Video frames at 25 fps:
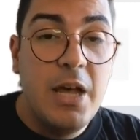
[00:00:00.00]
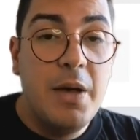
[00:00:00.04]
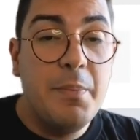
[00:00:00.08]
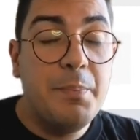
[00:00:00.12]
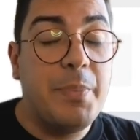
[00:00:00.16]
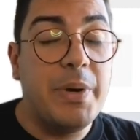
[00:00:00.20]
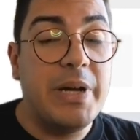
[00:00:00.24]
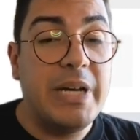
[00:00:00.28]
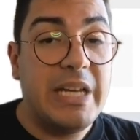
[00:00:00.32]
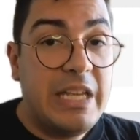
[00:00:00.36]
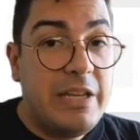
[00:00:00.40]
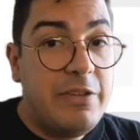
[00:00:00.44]

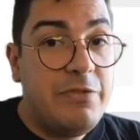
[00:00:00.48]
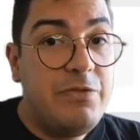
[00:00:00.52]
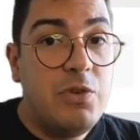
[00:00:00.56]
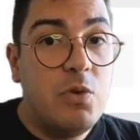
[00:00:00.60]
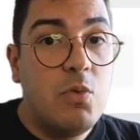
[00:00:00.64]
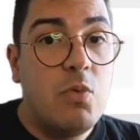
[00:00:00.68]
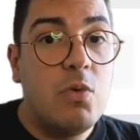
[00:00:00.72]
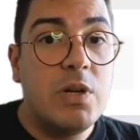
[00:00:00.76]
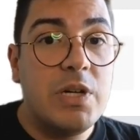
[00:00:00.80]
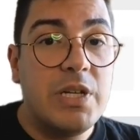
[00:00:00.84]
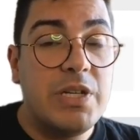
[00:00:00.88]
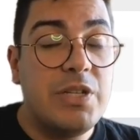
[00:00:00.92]
But if you
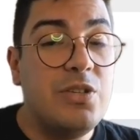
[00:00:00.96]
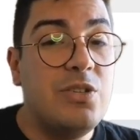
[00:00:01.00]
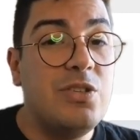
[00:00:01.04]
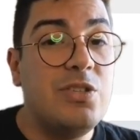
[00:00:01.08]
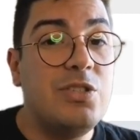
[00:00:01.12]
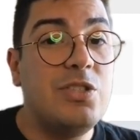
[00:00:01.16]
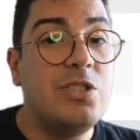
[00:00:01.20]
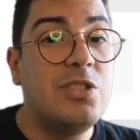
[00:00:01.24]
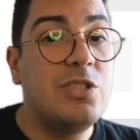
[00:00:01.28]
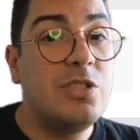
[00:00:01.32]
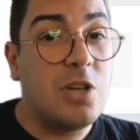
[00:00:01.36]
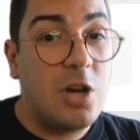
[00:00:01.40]
want to use
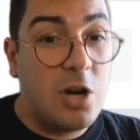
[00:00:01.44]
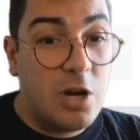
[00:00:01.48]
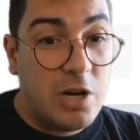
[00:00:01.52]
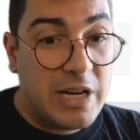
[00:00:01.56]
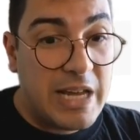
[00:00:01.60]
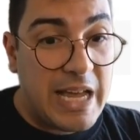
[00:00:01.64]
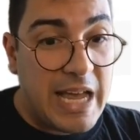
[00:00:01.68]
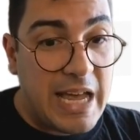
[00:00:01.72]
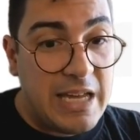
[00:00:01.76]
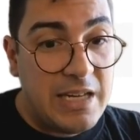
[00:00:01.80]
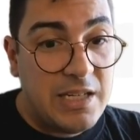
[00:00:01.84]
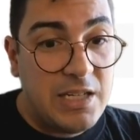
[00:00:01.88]

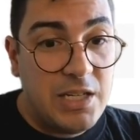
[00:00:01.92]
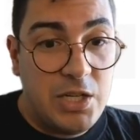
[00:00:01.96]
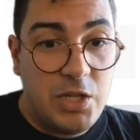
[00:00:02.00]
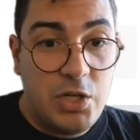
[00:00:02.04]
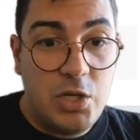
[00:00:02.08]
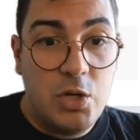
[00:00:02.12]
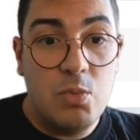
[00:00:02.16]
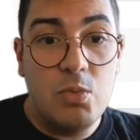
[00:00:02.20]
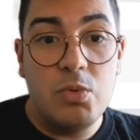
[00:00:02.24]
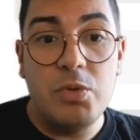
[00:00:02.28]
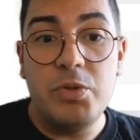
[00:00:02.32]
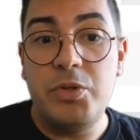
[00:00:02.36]
Stargate,
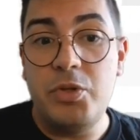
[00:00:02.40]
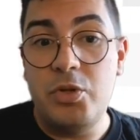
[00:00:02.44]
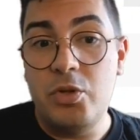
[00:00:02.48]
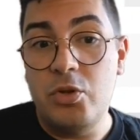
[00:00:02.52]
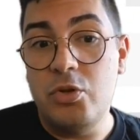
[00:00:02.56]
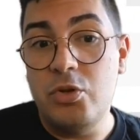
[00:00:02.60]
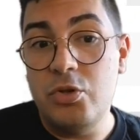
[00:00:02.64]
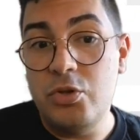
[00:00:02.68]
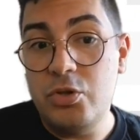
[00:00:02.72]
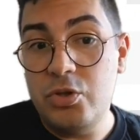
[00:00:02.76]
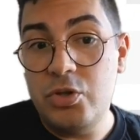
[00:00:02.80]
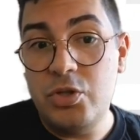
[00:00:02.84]
you will
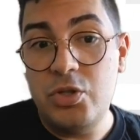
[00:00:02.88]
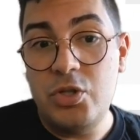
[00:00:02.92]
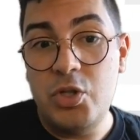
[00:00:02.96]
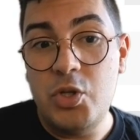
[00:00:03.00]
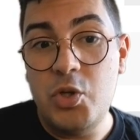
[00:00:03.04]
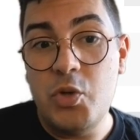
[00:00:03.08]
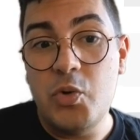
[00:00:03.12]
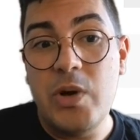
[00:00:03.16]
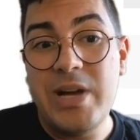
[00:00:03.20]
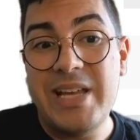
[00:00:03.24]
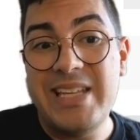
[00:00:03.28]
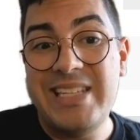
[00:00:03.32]
use
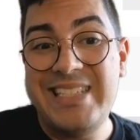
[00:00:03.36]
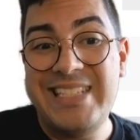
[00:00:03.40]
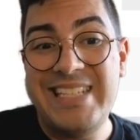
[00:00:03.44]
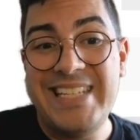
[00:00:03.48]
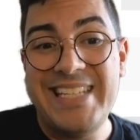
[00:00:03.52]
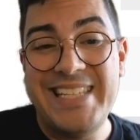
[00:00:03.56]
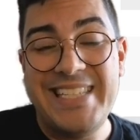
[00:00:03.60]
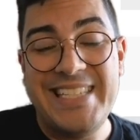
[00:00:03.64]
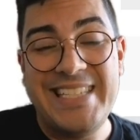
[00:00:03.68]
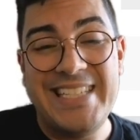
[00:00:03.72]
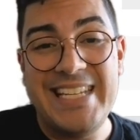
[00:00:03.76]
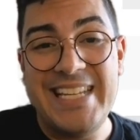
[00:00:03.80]

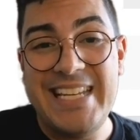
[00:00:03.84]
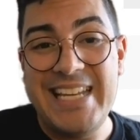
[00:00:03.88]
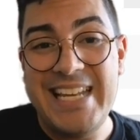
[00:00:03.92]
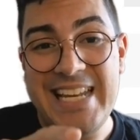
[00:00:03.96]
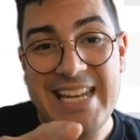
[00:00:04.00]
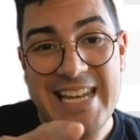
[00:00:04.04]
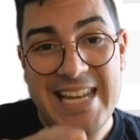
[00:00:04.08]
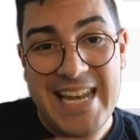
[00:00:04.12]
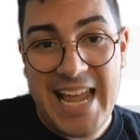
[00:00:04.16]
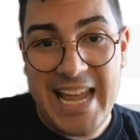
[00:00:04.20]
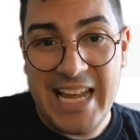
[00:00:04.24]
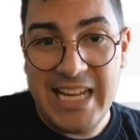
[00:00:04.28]
USDC
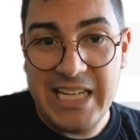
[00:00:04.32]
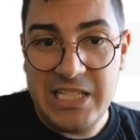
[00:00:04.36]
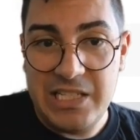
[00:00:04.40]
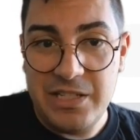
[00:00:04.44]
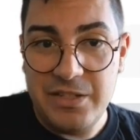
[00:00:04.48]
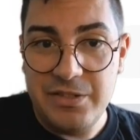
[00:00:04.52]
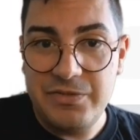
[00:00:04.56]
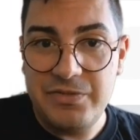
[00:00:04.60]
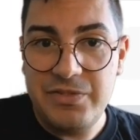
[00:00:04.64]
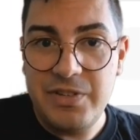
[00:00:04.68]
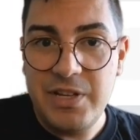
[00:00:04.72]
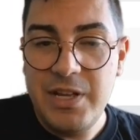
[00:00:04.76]

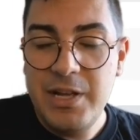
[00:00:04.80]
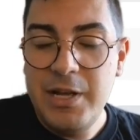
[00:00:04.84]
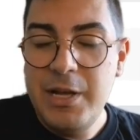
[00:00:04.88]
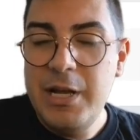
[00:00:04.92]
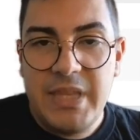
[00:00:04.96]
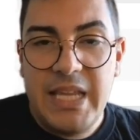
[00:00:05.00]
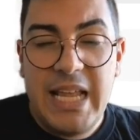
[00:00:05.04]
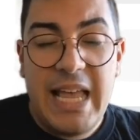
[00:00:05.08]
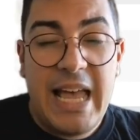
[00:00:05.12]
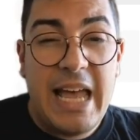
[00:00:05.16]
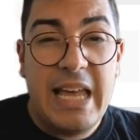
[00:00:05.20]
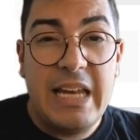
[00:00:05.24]
native.
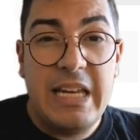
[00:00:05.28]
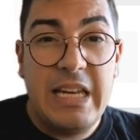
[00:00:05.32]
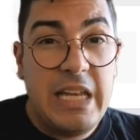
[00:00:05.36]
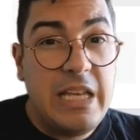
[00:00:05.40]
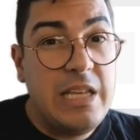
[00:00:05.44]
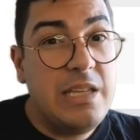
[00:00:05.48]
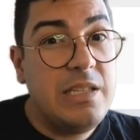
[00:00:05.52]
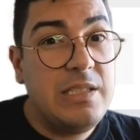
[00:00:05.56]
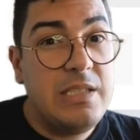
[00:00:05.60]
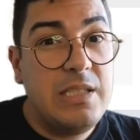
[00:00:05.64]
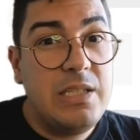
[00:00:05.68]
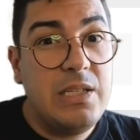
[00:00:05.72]
An
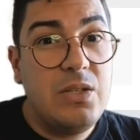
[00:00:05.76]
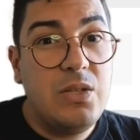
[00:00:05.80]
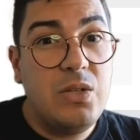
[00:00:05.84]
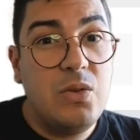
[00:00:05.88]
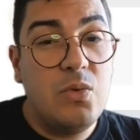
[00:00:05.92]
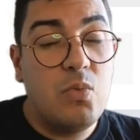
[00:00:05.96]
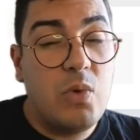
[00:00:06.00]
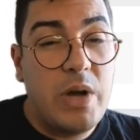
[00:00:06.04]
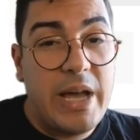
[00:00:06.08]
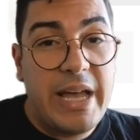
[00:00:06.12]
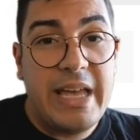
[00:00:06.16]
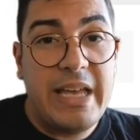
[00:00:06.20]
easy
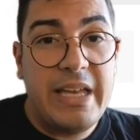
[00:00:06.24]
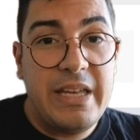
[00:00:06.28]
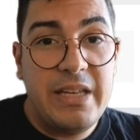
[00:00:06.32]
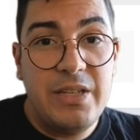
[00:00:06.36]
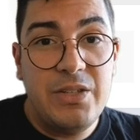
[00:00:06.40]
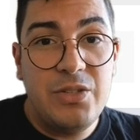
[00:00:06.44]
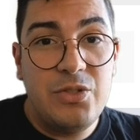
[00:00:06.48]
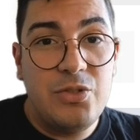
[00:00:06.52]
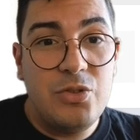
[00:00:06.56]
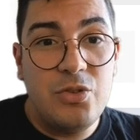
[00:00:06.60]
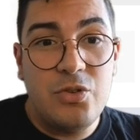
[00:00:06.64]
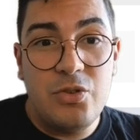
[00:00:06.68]
way
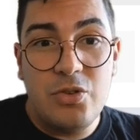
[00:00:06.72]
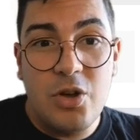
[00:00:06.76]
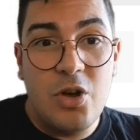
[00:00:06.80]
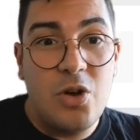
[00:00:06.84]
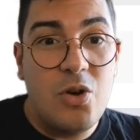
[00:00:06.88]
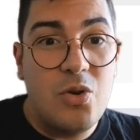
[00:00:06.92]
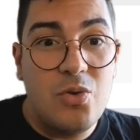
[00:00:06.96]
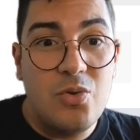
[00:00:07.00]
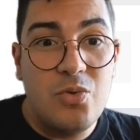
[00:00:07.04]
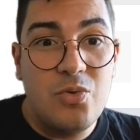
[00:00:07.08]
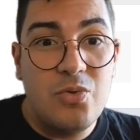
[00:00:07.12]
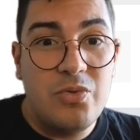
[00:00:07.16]
to
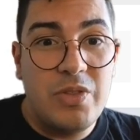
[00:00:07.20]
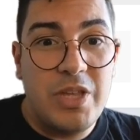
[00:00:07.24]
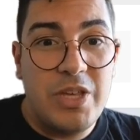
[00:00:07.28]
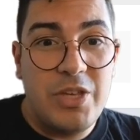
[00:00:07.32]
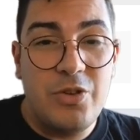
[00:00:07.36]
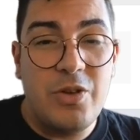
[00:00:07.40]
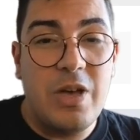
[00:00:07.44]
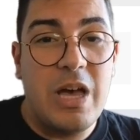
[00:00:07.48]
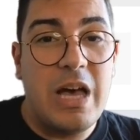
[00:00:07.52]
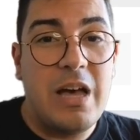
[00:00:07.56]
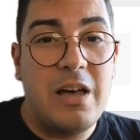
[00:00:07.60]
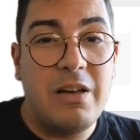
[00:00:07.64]
know that
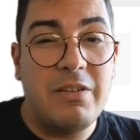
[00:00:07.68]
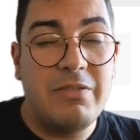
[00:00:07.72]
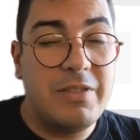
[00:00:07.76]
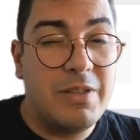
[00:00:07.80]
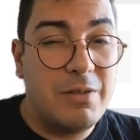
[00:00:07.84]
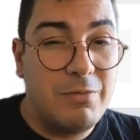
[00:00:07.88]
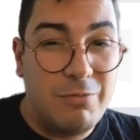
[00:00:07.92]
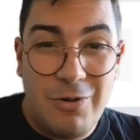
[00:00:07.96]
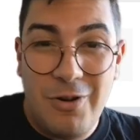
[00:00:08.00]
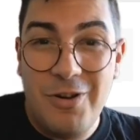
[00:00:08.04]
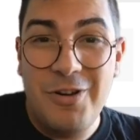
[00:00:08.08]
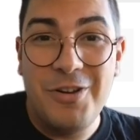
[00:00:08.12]
you have the
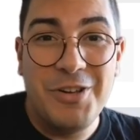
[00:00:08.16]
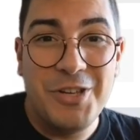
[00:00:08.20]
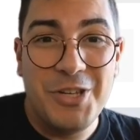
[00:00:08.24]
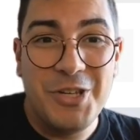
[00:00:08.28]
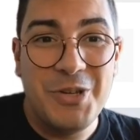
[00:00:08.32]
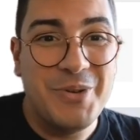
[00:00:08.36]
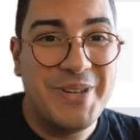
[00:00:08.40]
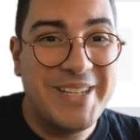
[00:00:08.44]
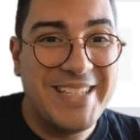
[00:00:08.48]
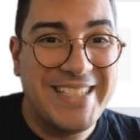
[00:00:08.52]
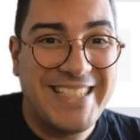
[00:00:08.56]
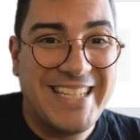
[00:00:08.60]
wrong
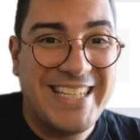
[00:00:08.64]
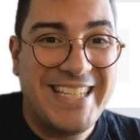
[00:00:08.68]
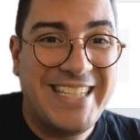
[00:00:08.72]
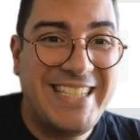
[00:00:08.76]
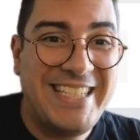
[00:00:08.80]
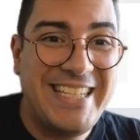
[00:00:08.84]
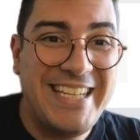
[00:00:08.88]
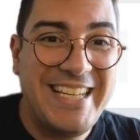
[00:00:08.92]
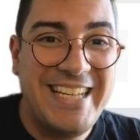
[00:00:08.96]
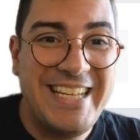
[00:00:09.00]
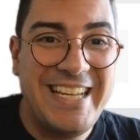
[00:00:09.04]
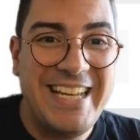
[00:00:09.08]

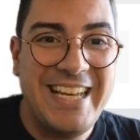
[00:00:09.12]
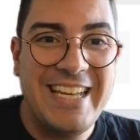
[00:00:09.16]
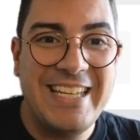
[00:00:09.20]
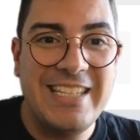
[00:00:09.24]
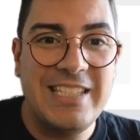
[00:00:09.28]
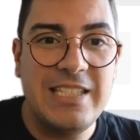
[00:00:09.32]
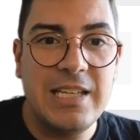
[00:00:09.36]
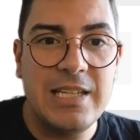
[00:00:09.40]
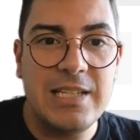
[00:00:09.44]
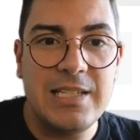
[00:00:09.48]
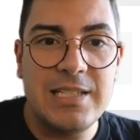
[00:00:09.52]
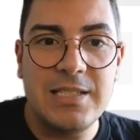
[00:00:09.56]
USDC is
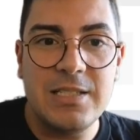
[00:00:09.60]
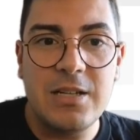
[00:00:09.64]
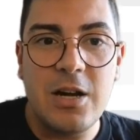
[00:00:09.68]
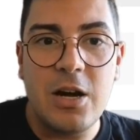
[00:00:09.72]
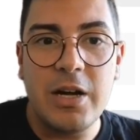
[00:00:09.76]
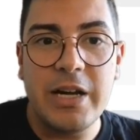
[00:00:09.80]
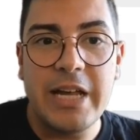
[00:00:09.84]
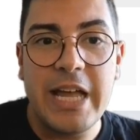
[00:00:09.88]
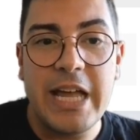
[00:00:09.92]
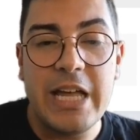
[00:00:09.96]
that Stargate